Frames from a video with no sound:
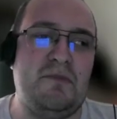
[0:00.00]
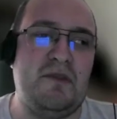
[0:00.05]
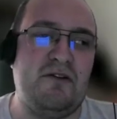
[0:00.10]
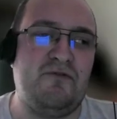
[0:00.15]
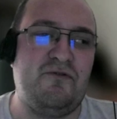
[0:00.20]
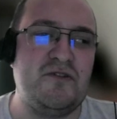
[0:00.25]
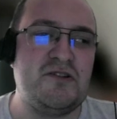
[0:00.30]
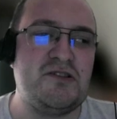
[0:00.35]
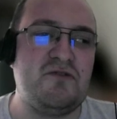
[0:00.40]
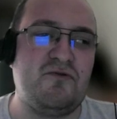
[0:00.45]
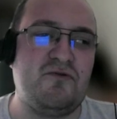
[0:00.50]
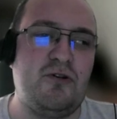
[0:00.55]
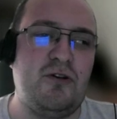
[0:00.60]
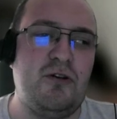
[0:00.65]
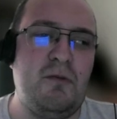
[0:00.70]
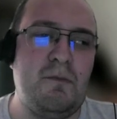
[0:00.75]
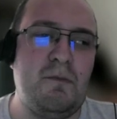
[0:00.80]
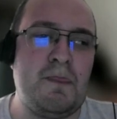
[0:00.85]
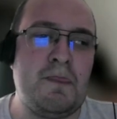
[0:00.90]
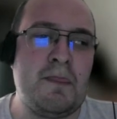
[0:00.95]
First of
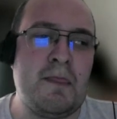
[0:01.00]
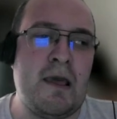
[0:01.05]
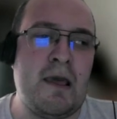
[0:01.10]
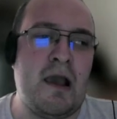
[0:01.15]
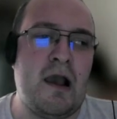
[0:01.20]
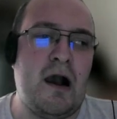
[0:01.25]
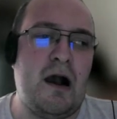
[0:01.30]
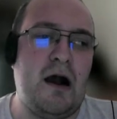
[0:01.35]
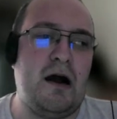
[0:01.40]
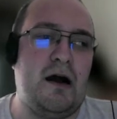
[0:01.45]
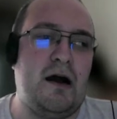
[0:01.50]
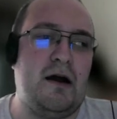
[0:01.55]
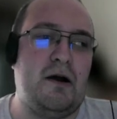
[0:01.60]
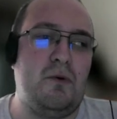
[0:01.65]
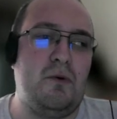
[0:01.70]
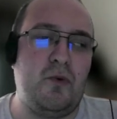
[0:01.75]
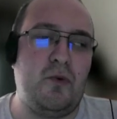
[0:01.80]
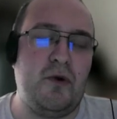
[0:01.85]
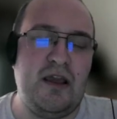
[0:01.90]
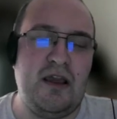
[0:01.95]
all,
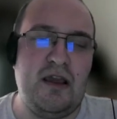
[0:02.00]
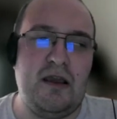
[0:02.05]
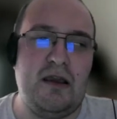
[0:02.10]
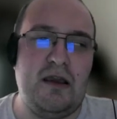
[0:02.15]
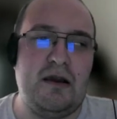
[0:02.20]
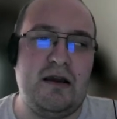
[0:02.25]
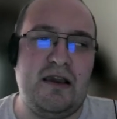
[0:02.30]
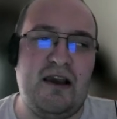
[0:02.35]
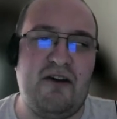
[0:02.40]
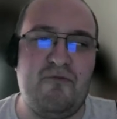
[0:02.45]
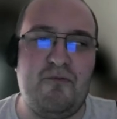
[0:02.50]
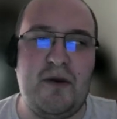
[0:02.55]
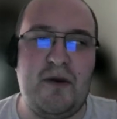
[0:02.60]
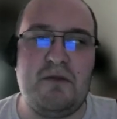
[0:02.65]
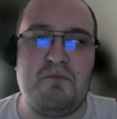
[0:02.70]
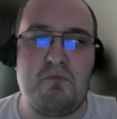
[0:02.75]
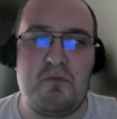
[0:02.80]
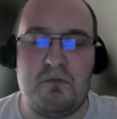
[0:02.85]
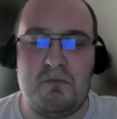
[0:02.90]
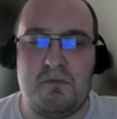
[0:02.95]
we have
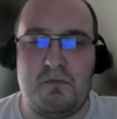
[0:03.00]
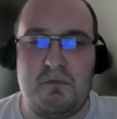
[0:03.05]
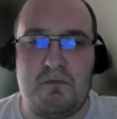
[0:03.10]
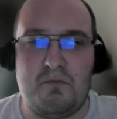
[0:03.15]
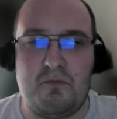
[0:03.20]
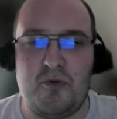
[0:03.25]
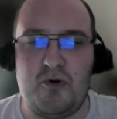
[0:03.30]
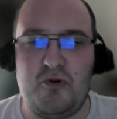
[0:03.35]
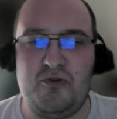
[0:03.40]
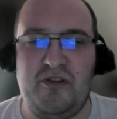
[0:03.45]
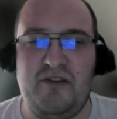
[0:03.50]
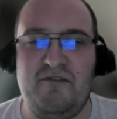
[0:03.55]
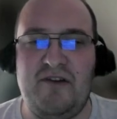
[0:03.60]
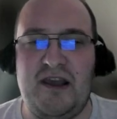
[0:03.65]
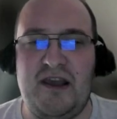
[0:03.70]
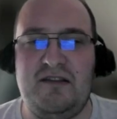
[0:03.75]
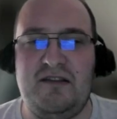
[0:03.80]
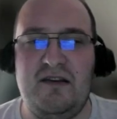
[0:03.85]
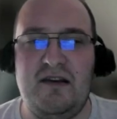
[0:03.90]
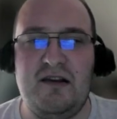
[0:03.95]
been
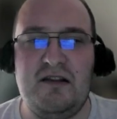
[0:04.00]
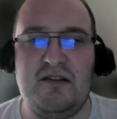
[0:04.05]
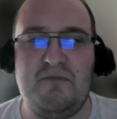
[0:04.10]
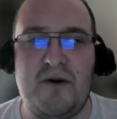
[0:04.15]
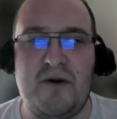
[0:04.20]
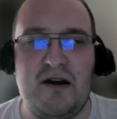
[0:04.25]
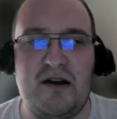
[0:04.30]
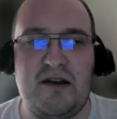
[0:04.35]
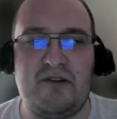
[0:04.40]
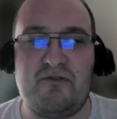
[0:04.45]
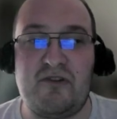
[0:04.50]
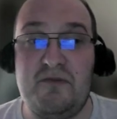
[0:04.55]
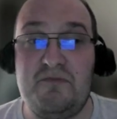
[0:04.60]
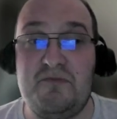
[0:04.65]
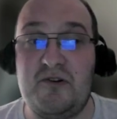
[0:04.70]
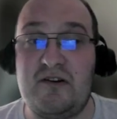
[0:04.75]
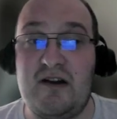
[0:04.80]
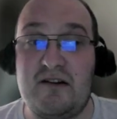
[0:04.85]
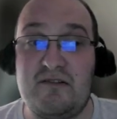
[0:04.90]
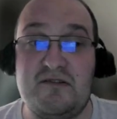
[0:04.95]
motivated by
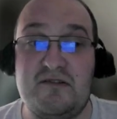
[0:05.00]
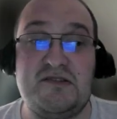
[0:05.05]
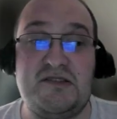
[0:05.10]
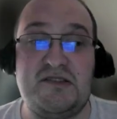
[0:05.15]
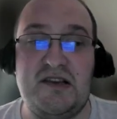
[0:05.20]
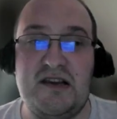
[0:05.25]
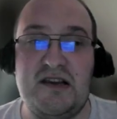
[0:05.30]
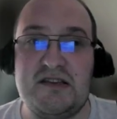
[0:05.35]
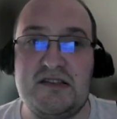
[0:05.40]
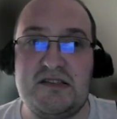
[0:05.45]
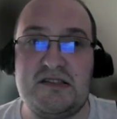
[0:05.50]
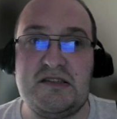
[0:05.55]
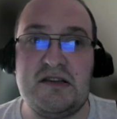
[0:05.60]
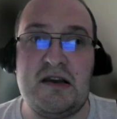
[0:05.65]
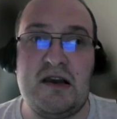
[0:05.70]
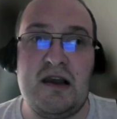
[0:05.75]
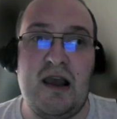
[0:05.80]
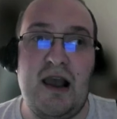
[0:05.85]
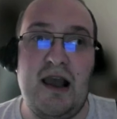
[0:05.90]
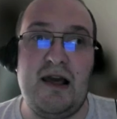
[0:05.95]
cryptocurrencies
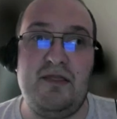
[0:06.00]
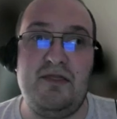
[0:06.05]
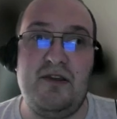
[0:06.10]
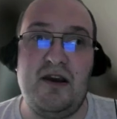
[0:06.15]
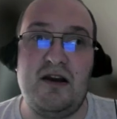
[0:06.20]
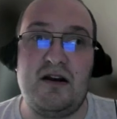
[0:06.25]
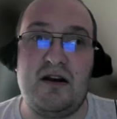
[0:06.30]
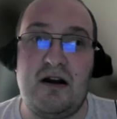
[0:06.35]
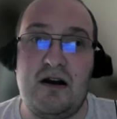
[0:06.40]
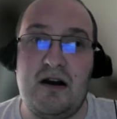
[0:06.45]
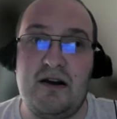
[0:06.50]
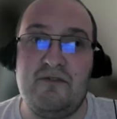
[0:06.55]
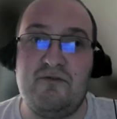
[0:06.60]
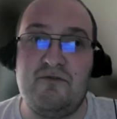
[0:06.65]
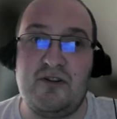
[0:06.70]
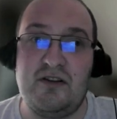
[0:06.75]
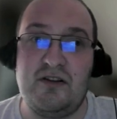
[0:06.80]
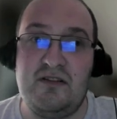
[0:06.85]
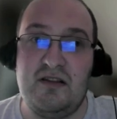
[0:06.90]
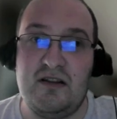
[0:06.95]
and their high
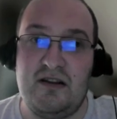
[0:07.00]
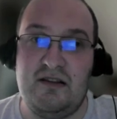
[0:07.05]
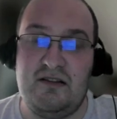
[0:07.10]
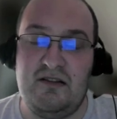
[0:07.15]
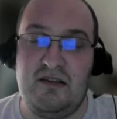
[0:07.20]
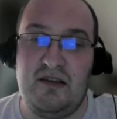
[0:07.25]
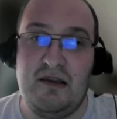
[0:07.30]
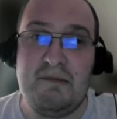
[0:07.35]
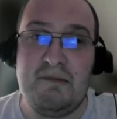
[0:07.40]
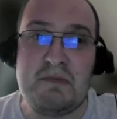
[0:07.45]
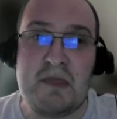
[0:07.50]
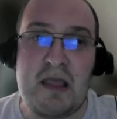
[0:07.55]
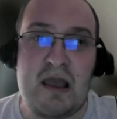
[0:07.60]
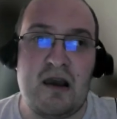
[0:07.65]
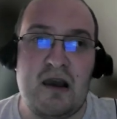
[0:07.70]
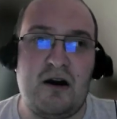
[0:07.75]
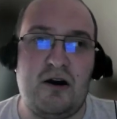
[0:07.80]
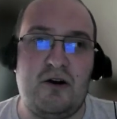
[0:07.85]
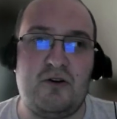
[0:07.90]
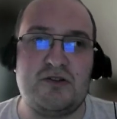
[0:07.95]
volatility.
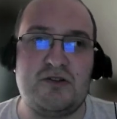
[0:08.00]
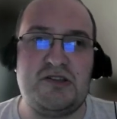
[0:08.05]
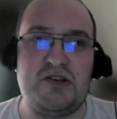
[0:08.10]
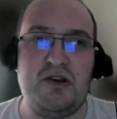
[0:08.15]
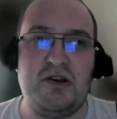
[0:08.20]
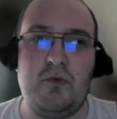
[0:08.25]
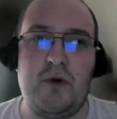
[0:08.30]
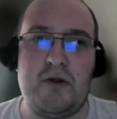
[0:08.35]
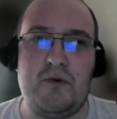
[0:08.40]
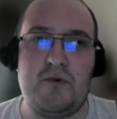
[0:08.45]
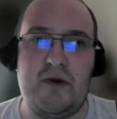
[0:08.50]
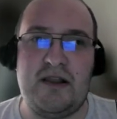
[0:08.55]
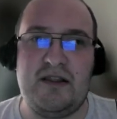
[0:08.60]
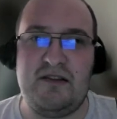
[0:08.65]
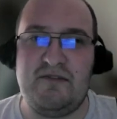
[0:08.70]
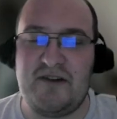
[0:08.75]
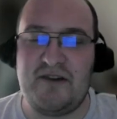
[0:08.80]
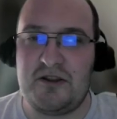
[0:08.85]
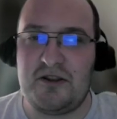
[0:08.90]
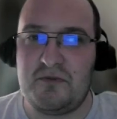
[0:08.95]
Also, when we
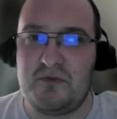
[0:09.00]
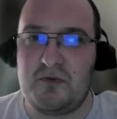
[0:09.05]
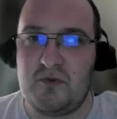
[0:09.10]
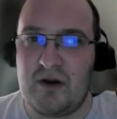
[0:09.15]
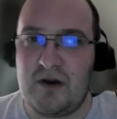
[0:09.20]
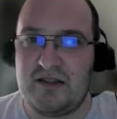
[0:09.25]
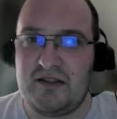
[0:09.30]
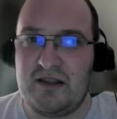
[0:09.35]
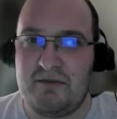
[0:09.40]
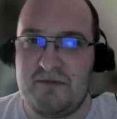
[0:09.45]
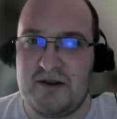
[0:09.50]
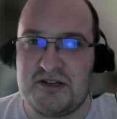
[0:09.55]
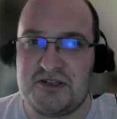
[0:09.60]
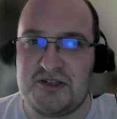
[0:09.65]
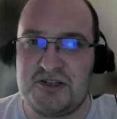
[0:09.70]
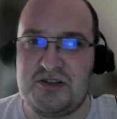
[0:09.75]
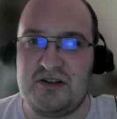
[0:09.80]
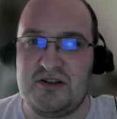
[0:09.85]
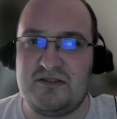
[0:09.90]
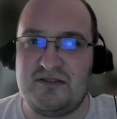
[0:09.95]
developed
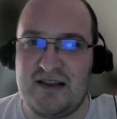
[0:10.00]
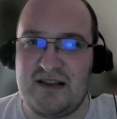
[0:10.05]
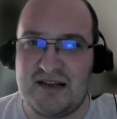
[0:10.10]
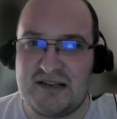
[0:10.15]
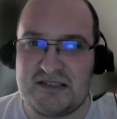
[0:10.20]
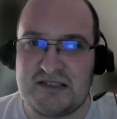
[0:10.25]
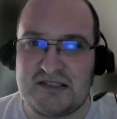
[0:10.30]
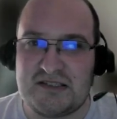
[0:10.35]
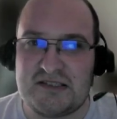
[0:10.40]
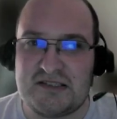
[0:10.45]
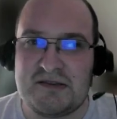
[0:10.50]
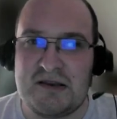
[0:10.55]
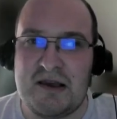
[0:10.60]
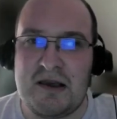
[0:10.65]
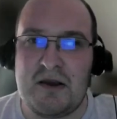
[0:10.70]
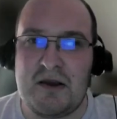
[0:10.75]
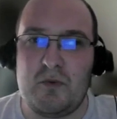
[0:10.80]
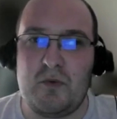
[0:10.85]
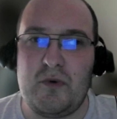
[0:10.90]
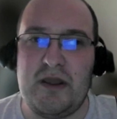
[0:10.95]
one-dimensional tests,
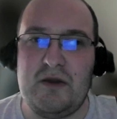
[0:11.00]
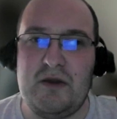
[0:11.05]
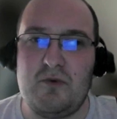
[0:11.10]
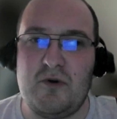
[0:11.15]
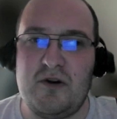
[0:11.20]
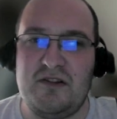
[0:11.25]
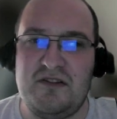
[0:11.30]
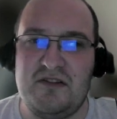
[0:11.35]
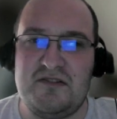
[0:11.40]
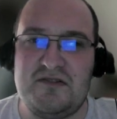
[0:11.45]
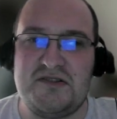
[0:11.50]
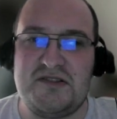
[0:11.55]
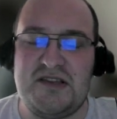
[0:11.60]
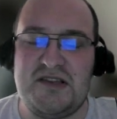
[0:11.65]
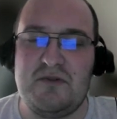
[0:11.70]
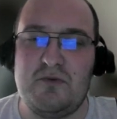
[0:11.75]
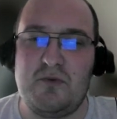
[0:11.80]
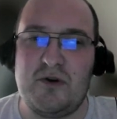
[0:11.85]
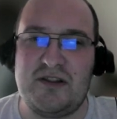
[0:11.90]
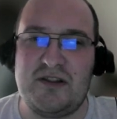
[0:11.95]
we wanted to
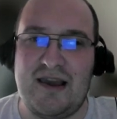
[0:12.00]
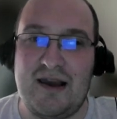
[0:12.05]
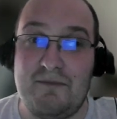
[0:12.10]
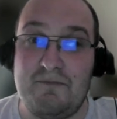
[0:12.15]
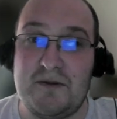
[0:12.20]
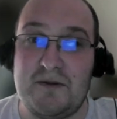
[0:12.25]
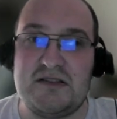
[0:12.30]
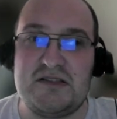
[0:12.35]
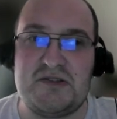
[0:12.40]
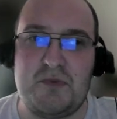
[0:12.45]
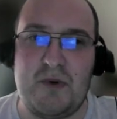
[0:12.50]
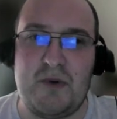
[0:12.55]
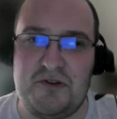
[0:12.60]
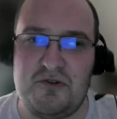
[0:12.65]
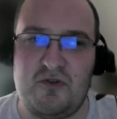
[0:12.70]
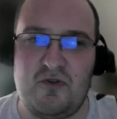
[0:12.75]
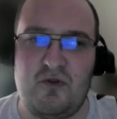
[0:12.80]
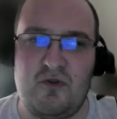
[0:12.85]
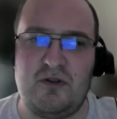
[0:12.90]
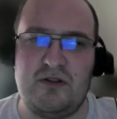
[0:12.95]
see what happens when
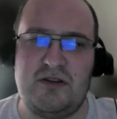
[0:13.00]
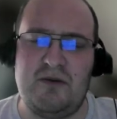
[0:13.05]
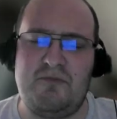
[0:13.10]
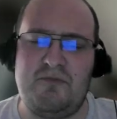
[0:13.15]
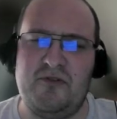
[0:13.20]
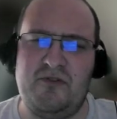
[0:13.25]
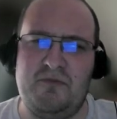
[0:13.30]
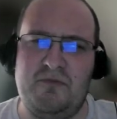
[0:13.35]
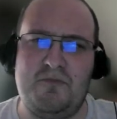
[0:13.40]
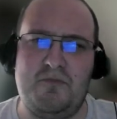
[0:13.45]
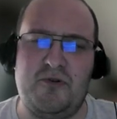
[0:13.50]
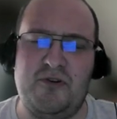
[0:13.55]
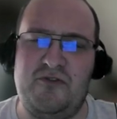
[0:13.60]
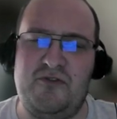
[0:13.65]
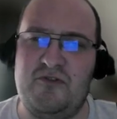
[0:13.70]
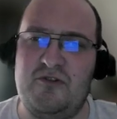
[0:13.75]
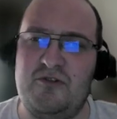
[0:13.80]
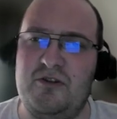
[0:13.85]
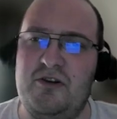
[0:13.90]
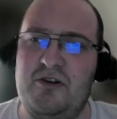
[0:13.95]
you hold a
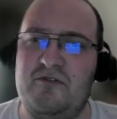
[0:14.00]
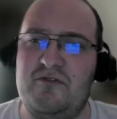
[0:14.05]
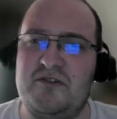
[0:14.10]
portfolio.